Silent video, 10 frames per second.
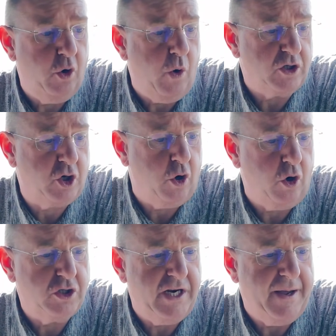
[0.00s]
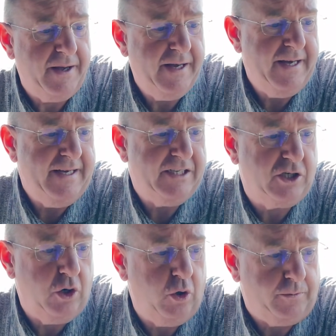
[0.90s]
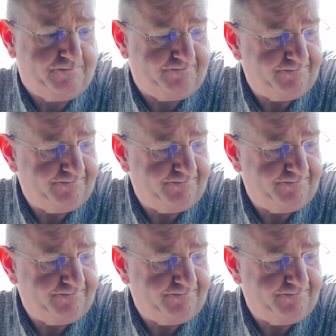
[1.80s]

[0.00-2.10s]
know what's causing it. So